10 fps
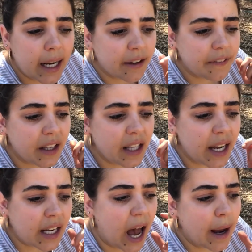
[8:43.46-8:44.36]
And I feel
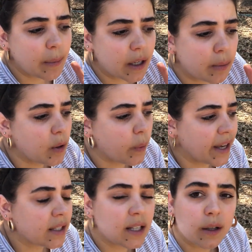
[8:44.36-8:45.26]
like I'm gonna be
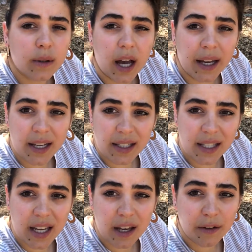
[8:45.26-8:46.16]
wasting those onions
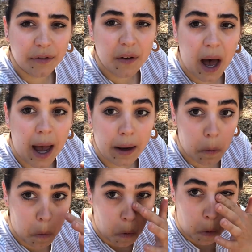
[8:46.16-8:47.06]
if I,
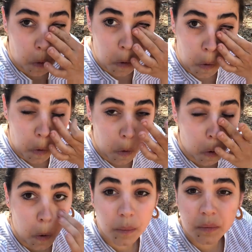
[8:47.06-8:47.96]

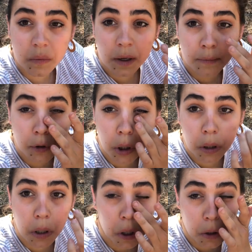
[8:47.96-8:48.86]
I have dirt
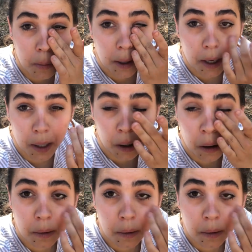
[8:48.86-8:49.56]
under my eye.